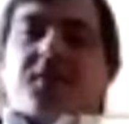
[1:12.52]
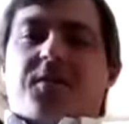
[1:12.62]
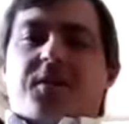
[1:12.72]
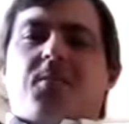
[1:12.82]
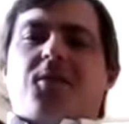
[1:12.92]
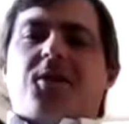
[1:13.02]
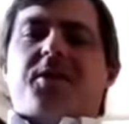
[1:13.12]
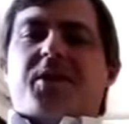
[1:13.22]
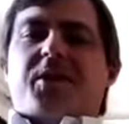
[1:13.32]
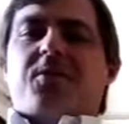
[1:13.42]
couple years
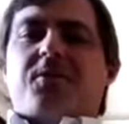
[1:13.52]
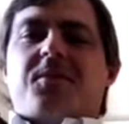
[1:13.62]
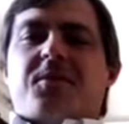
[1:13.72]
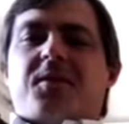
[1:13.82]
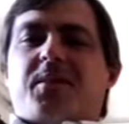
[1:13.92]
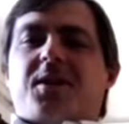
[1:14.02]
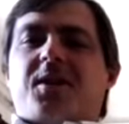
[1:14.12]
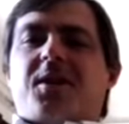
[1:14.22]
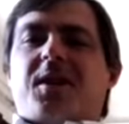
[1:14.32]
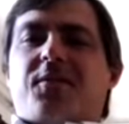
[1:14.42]
ago. It's been,
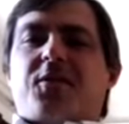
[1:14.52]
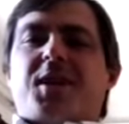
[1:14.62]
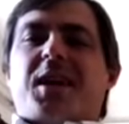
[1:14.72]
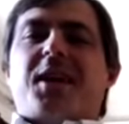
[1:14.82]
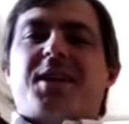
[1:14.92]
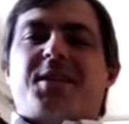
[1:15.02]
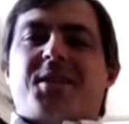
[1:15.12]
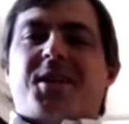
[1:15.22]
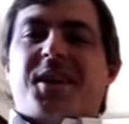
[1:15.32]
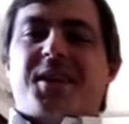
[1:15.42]
it feels like
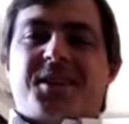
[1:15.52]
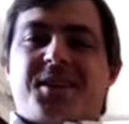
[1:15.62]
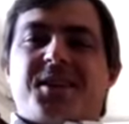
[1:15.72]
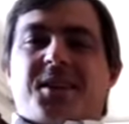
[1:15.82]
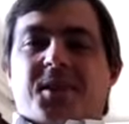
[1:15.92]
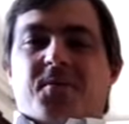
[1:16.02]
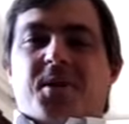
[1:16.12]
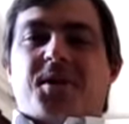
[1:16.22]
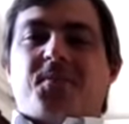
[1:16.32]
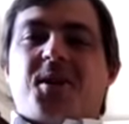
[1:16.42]
yesterday.
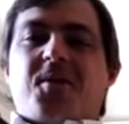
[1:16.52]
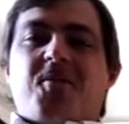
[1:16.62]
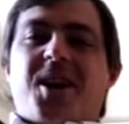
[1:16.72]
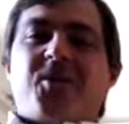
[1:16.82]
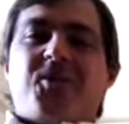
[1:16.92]
It's been a while.